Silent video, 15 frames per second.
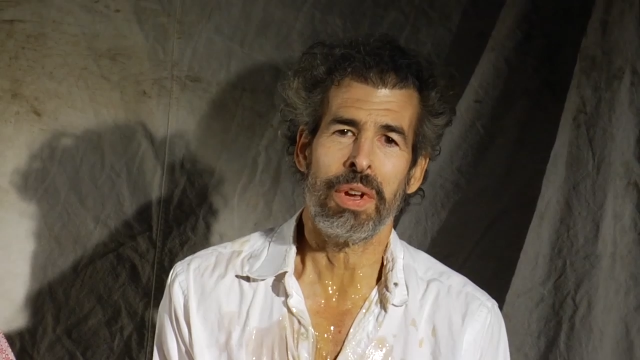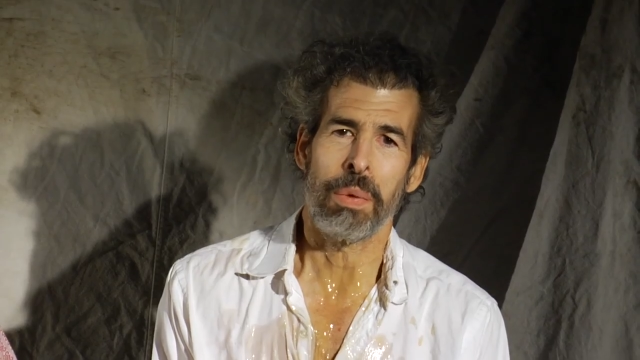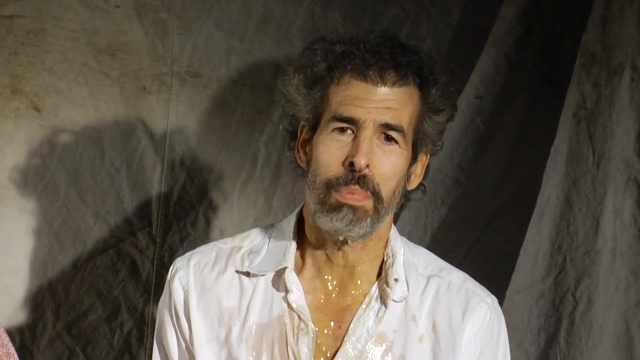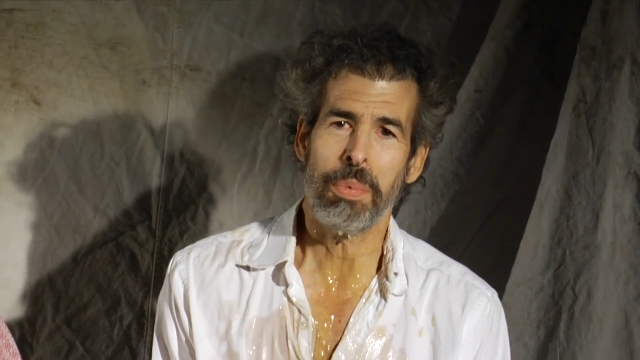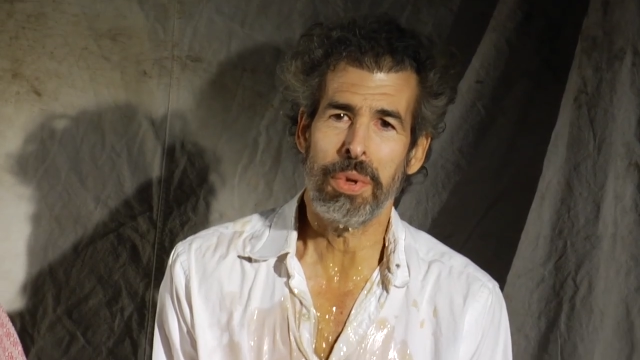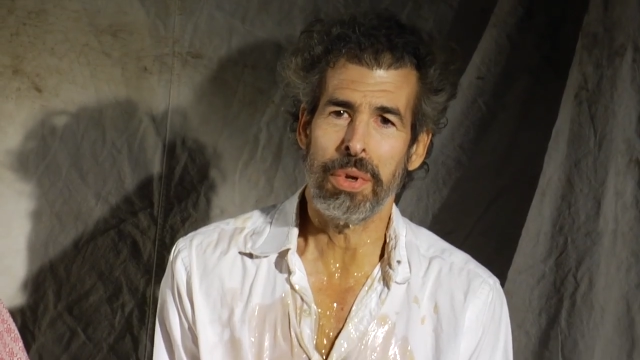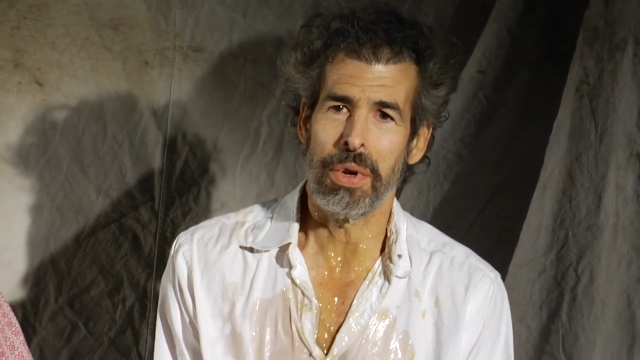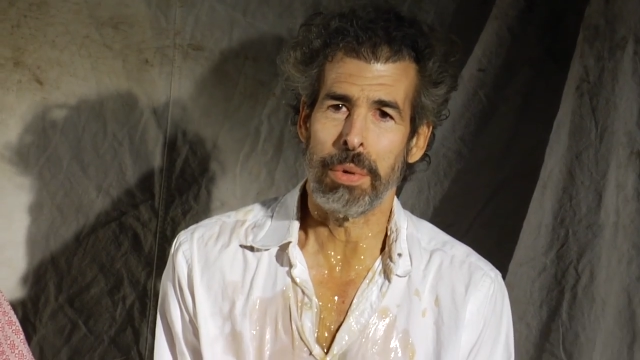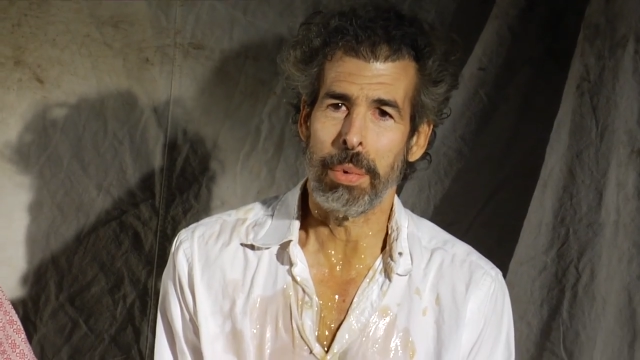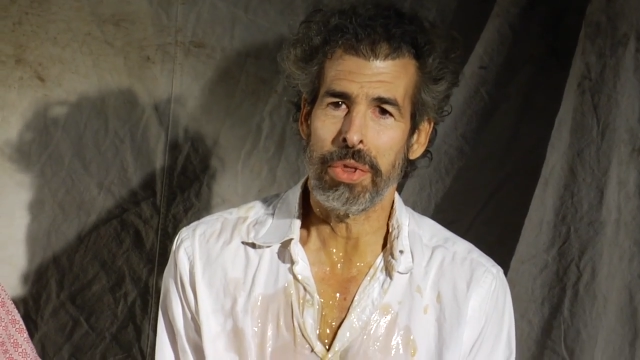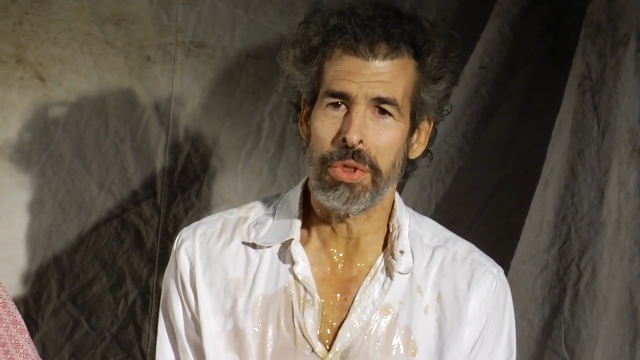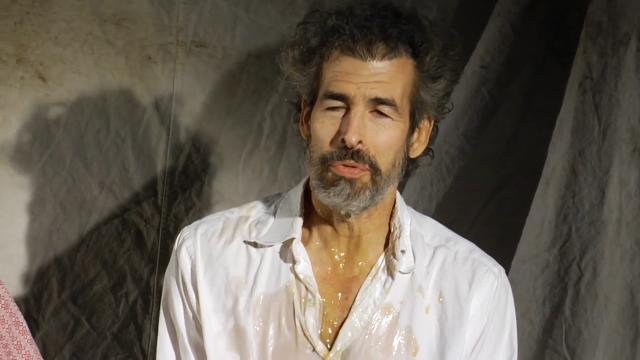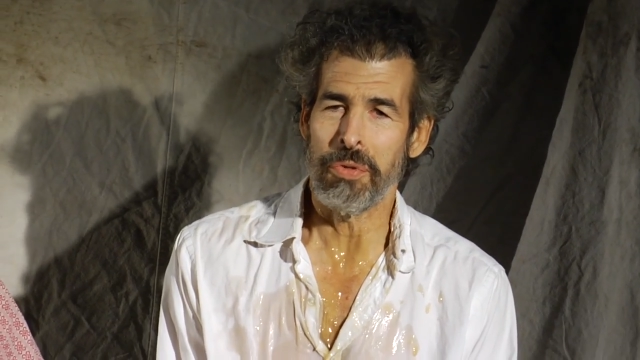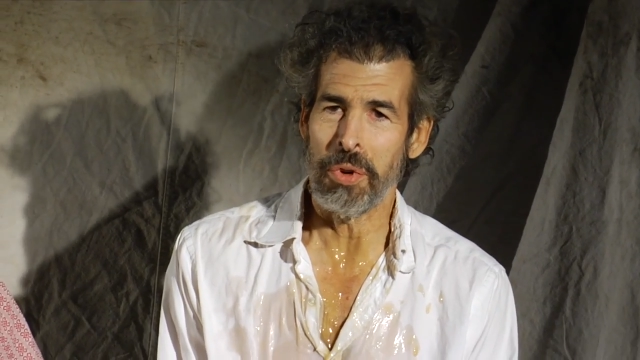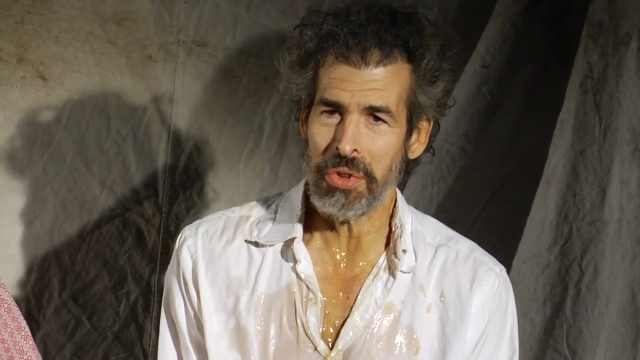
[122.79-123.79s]
computer, but
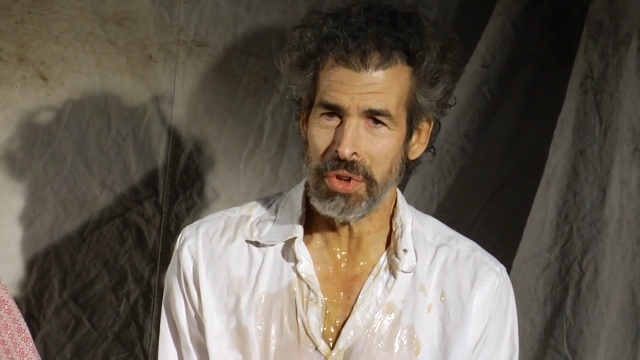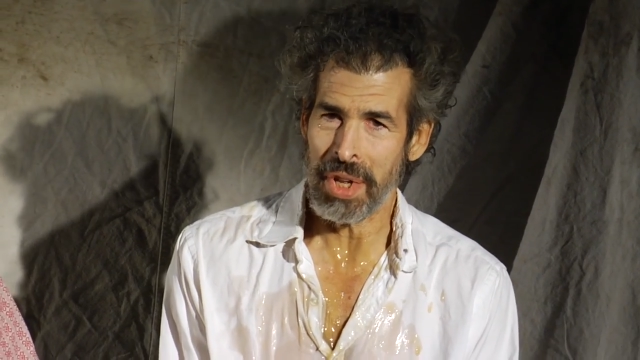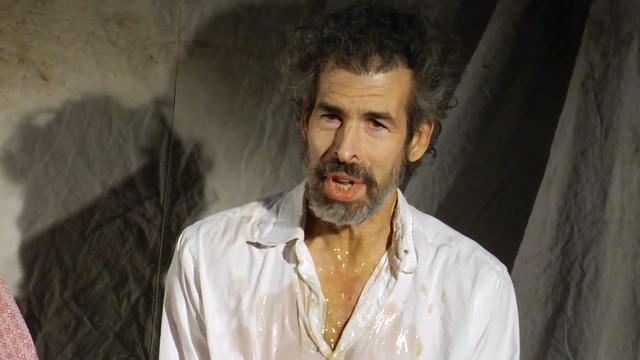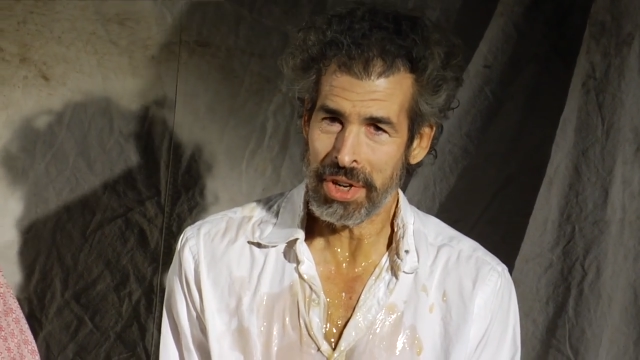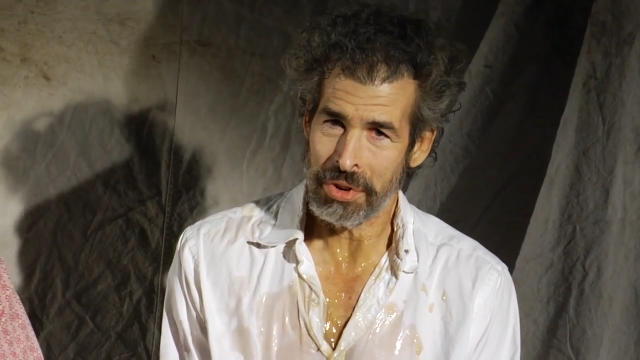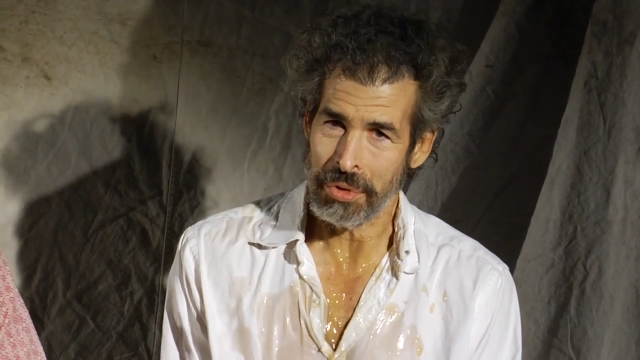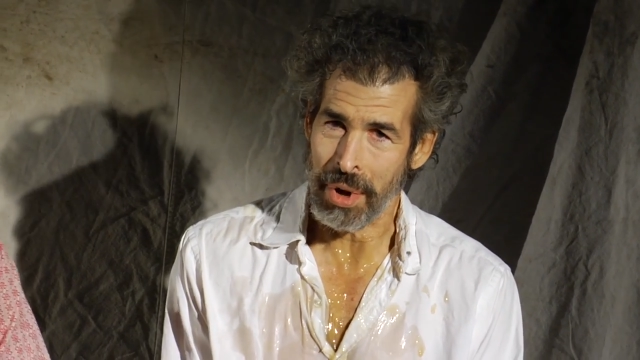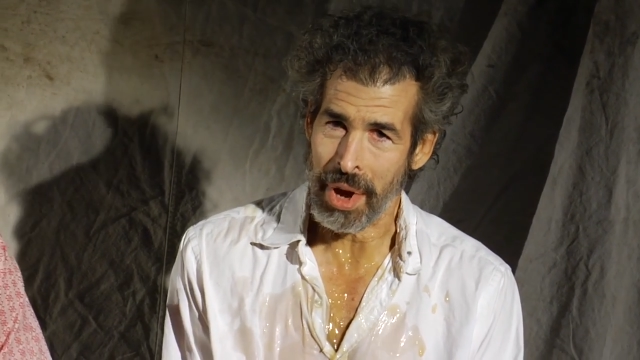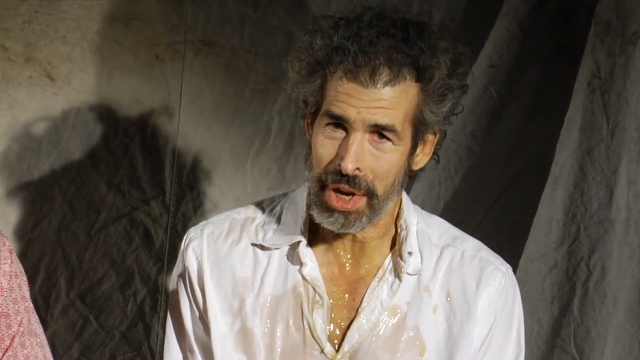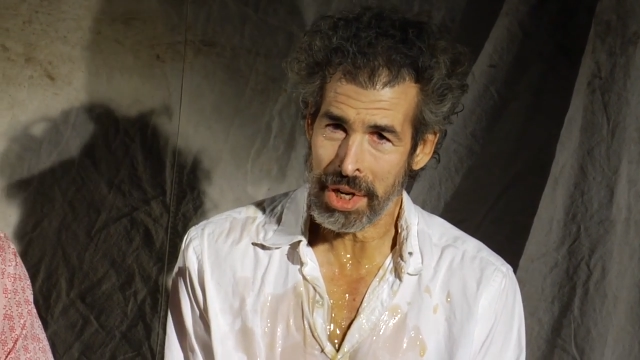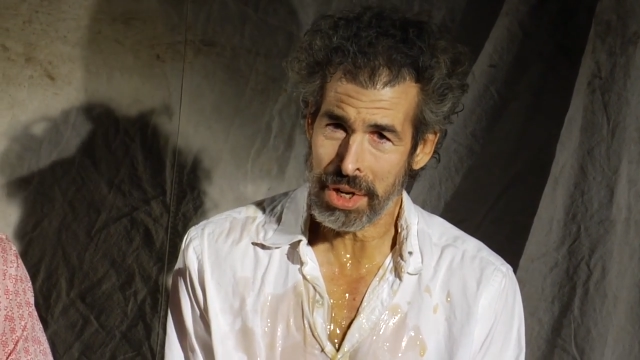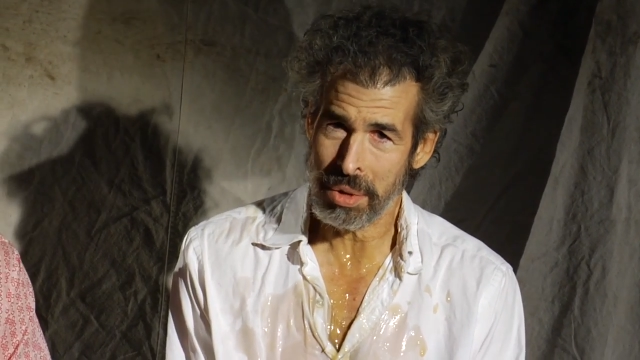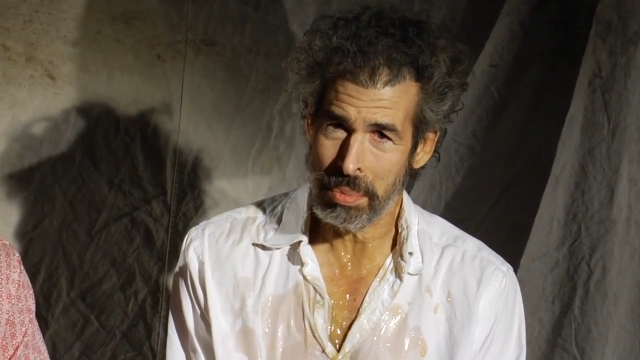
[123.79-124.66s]
the first electronic